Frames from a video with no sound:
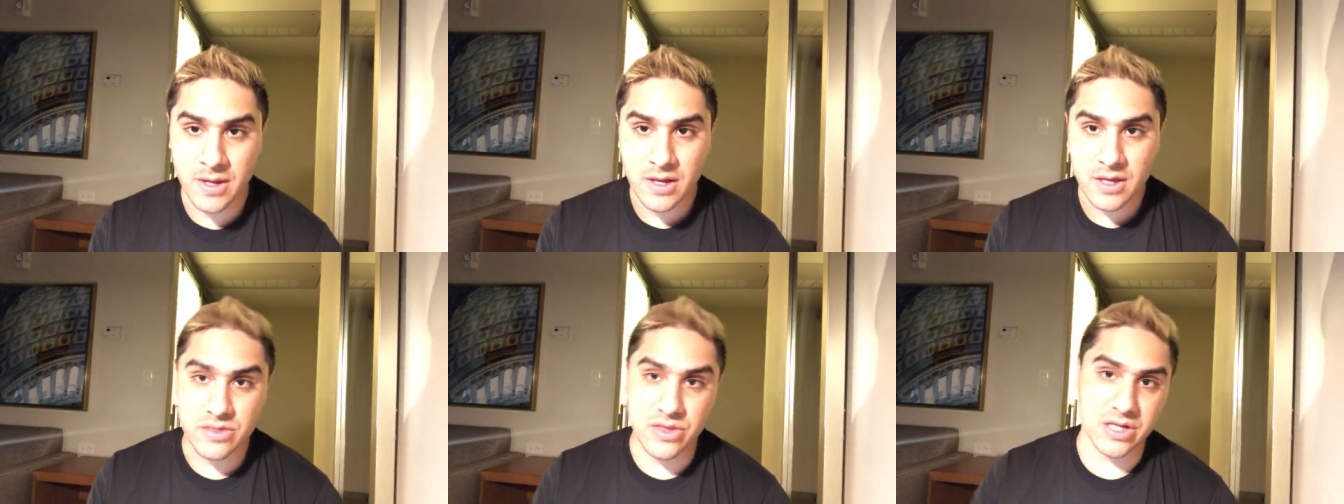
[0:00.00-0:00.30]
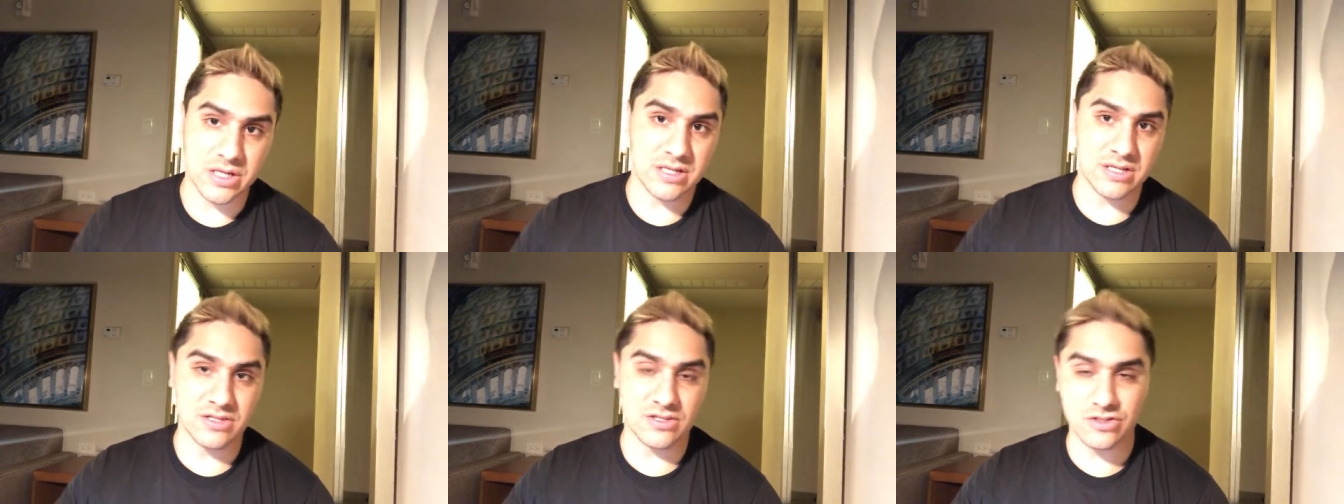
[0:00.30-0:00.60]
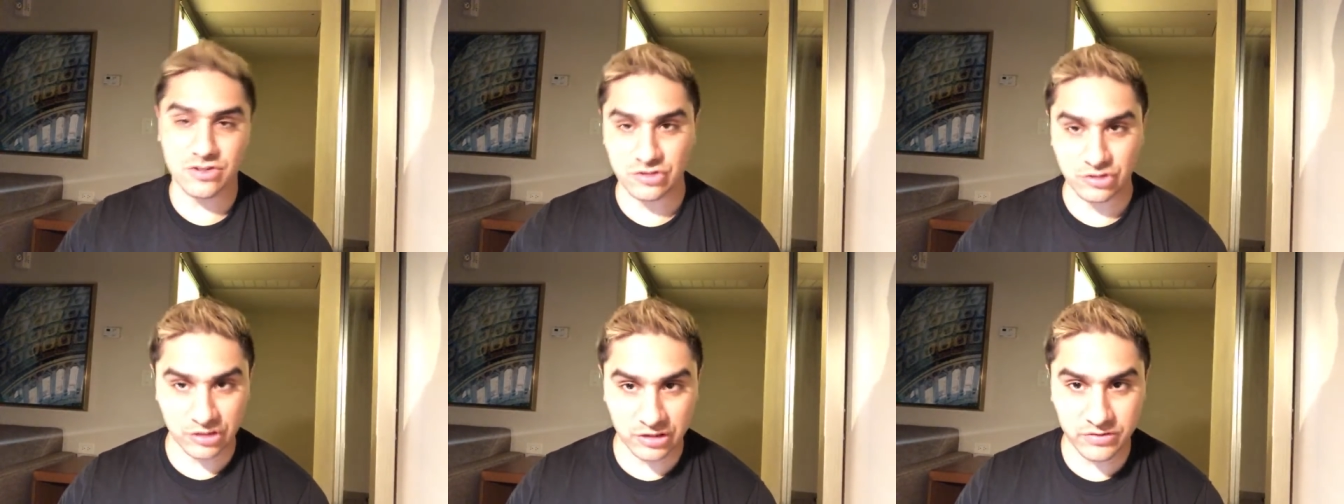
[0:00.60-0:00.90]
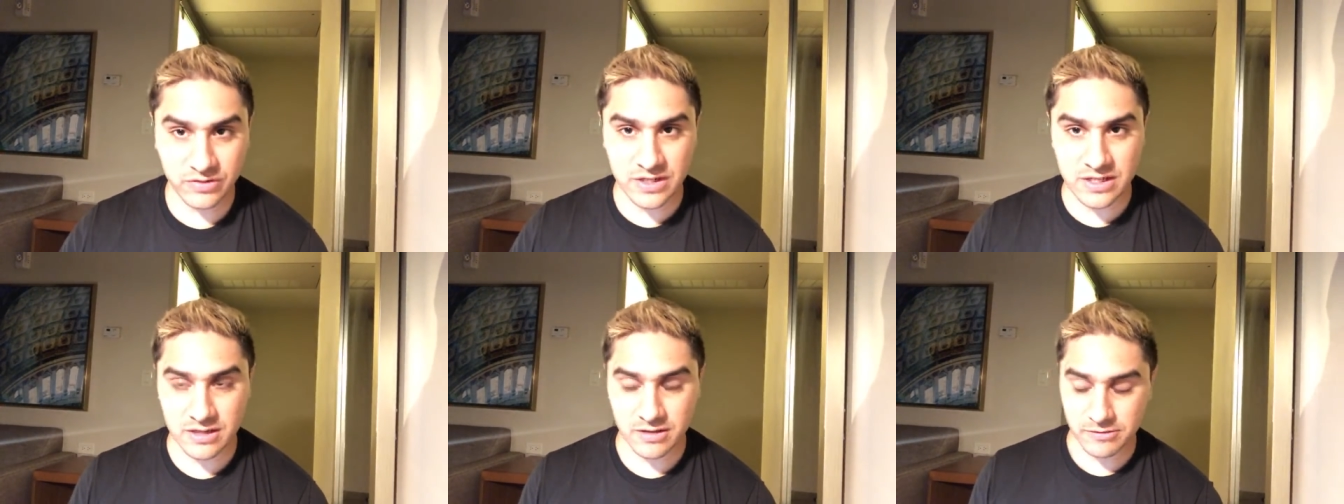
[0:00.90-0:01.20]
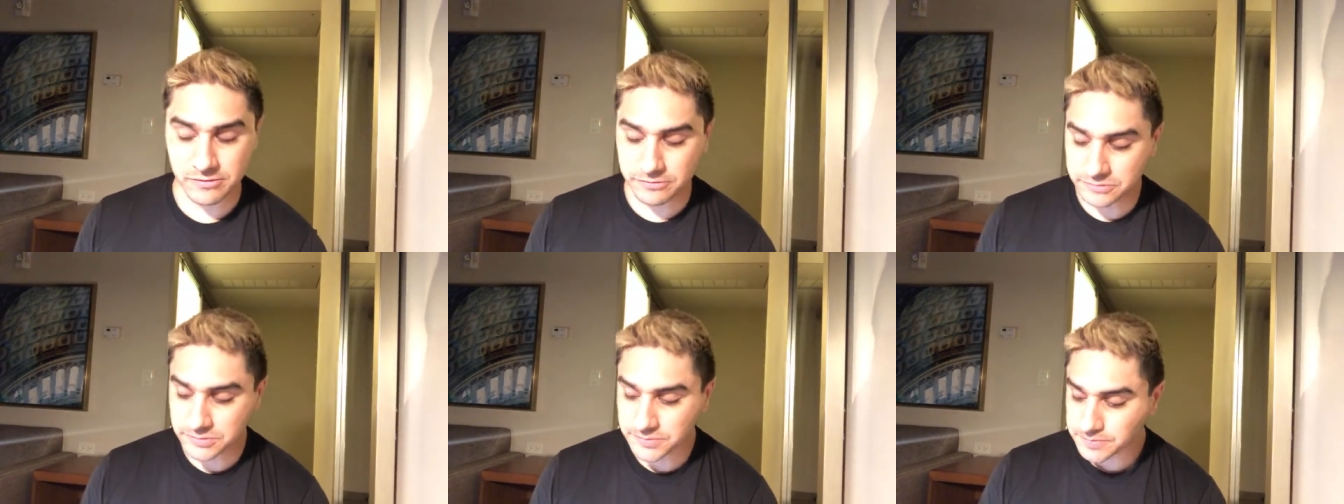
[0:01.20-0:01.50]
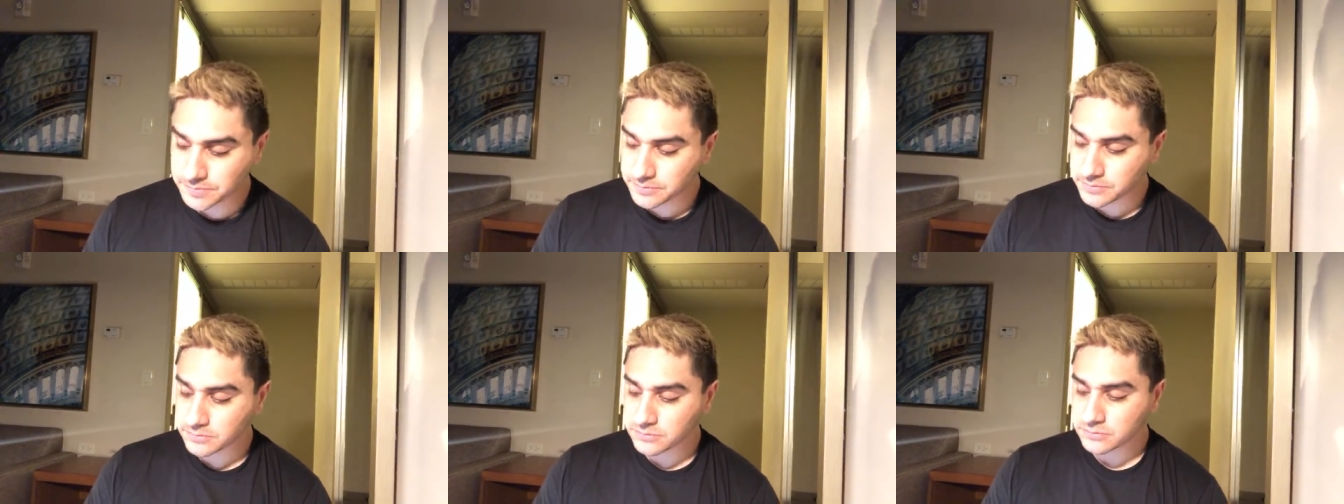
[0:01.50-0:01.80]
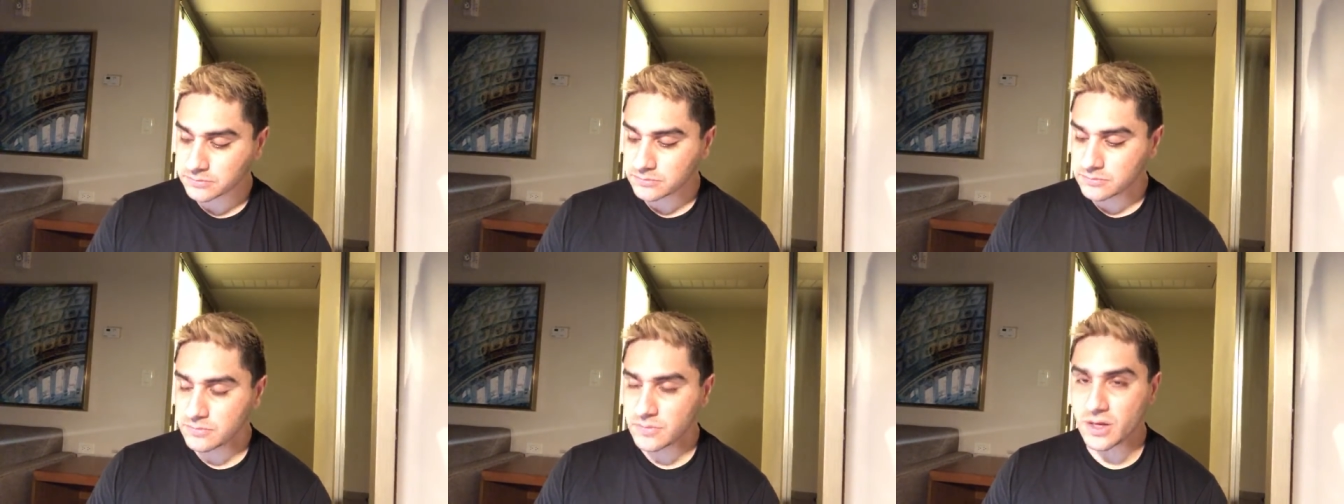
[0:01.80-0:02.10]
than conservative.
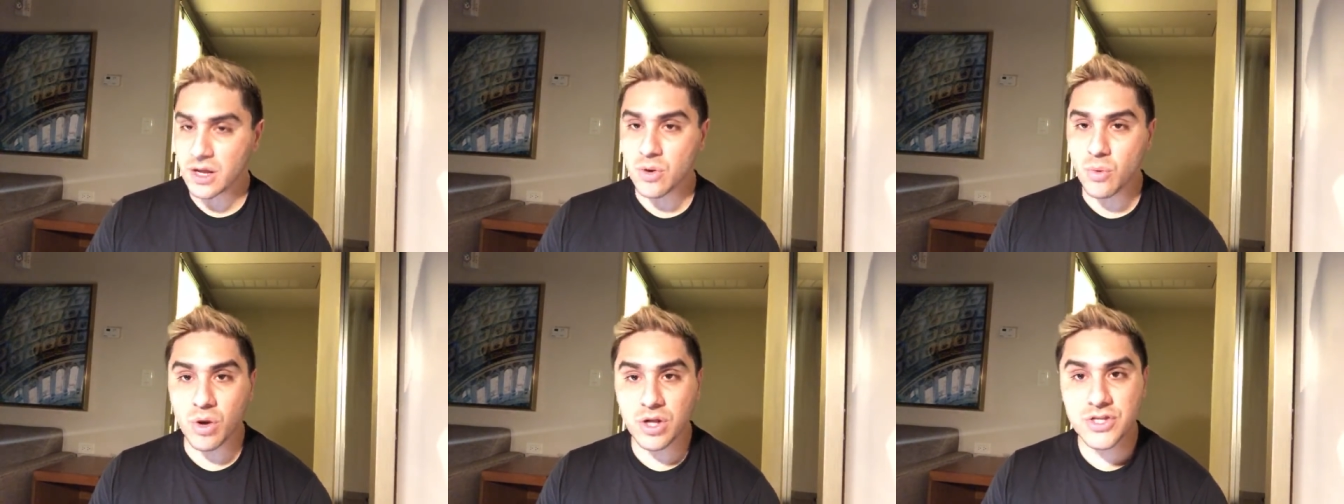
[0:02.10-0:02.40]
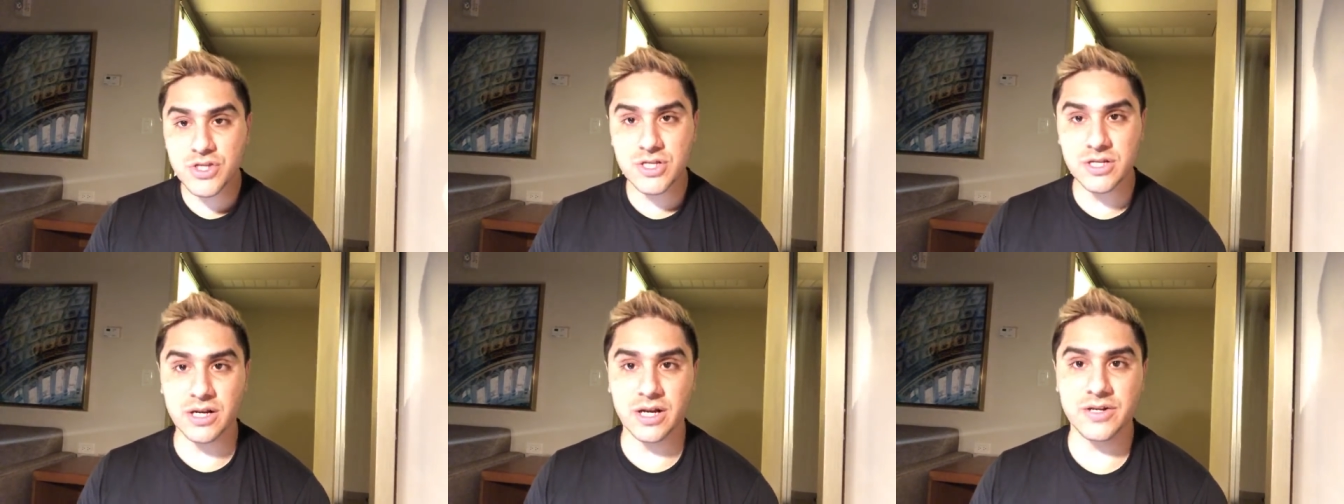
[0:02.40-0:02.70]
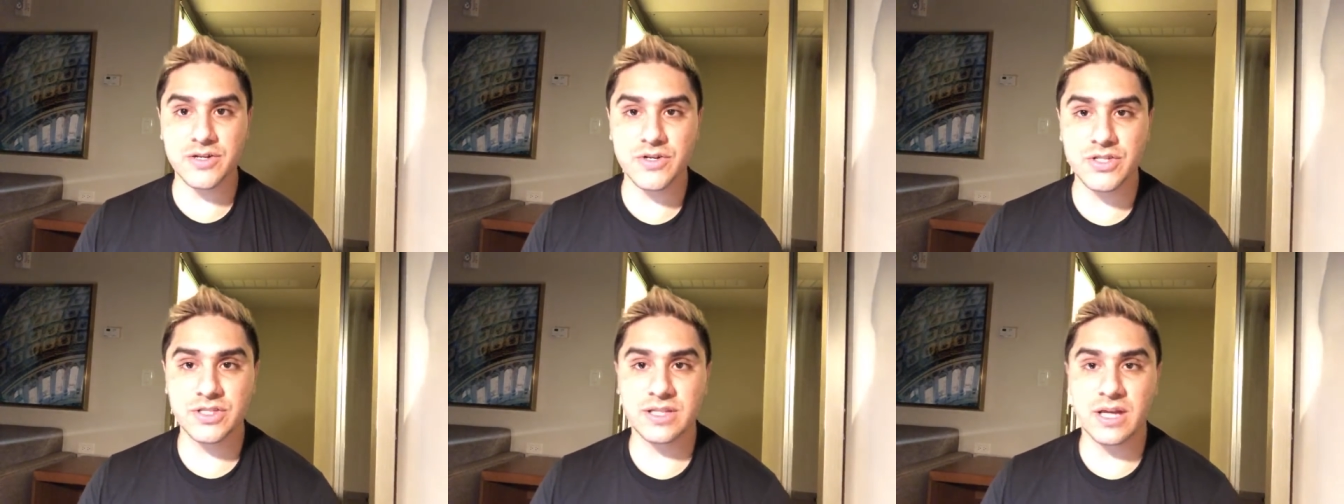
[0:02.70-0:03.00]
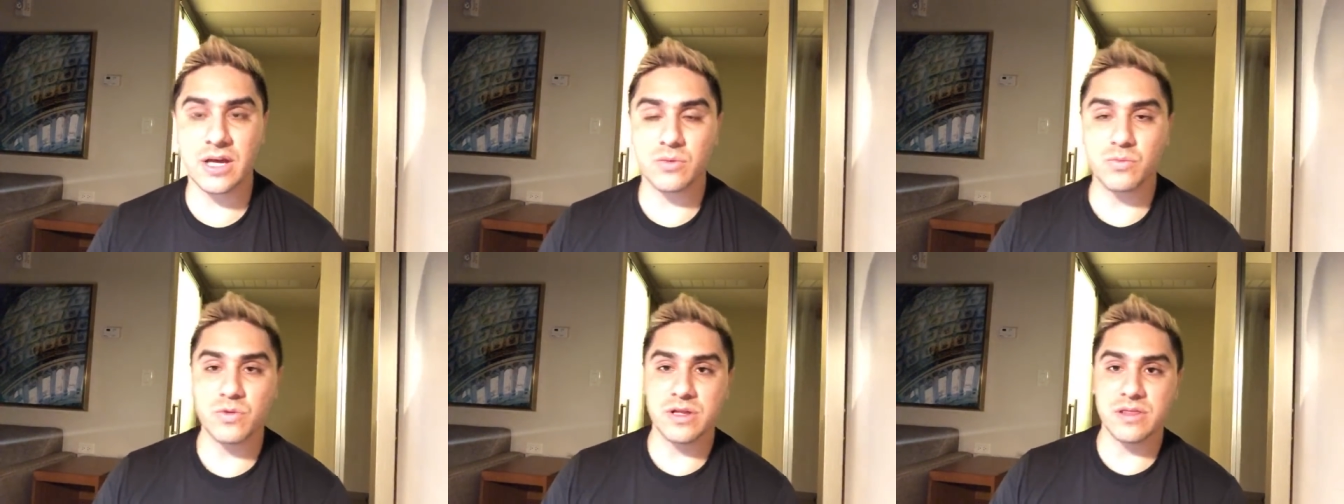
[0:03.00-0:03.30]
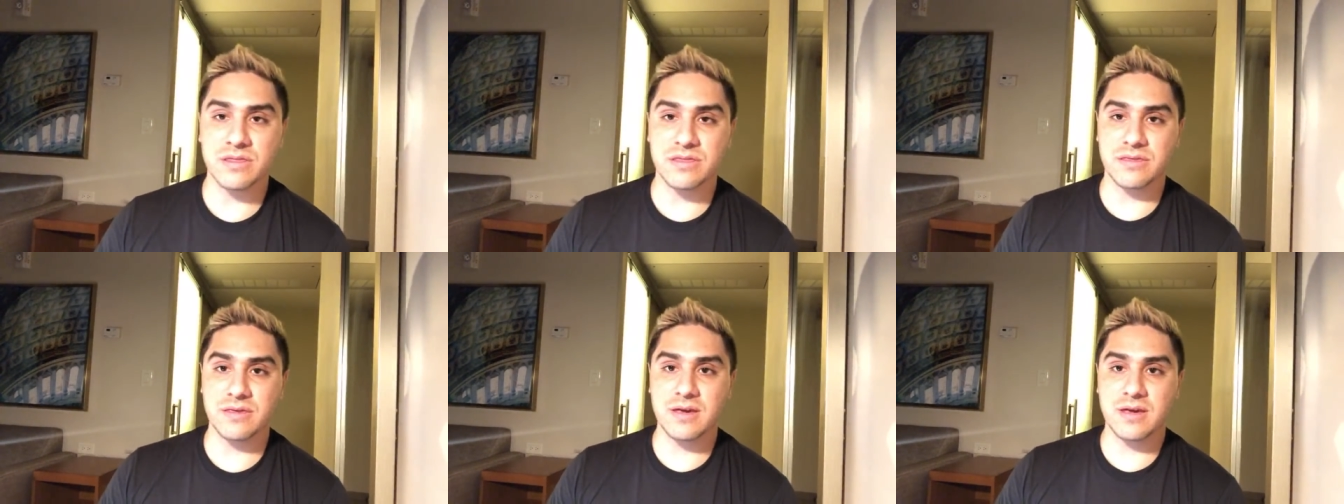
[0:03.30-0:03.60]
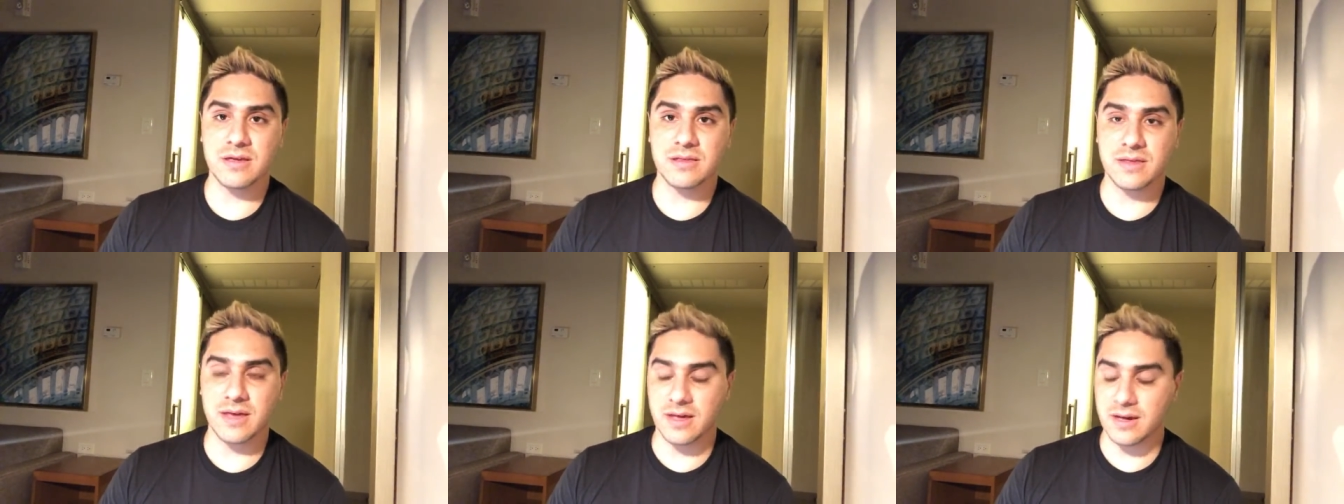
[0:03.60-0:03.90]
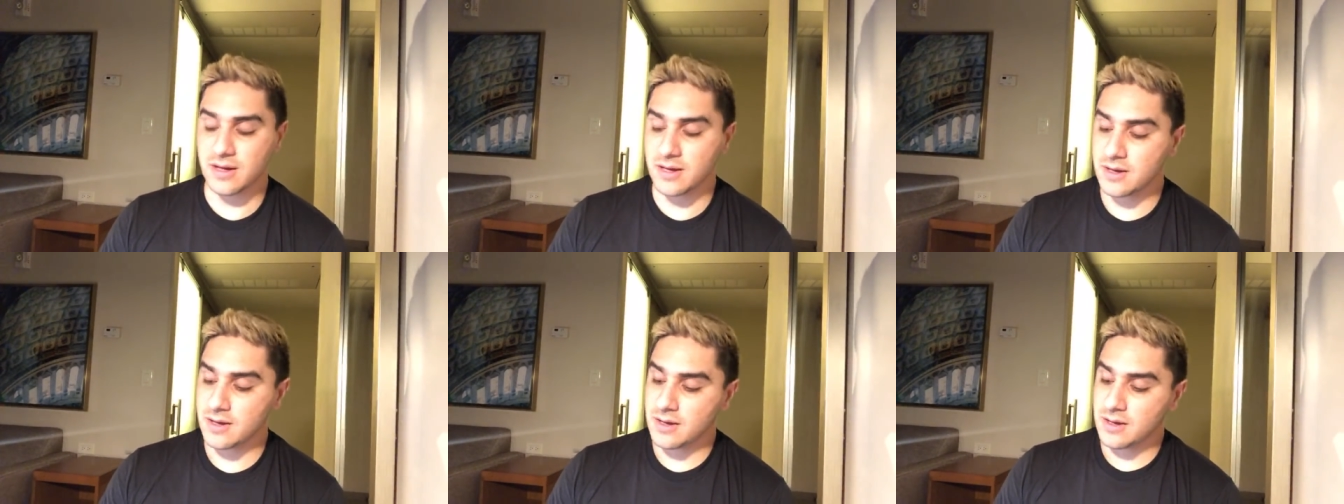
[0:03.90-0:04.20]
I want you to understand one thing, that